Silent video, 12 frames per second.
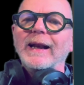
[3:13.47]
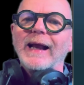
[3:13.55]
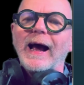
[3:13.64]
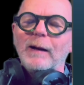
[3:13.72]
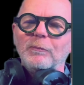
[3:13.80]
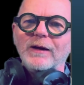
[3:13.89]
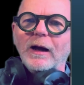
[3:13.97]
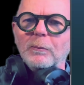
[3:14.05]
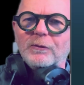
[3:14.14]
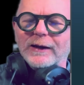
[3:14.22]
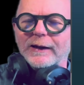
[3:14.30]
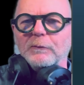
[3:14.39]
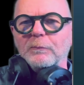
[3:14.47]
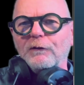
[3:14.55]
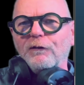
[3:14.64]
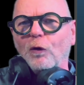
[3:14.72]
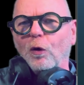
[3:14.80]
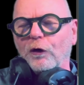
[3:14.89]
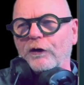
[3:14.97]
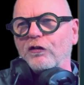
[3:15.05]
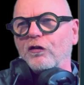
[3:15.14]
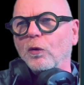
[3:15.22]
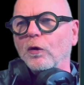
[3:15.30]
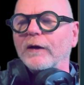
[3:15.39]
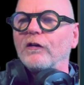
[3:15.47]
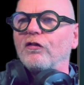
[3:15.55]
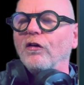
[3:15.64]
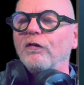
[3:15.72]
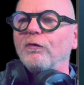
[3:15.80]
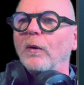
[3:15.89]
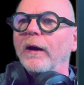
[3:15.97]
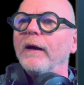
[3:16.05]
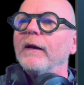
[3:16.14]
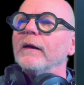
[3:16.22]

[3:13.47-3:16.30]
an apt update before installing software.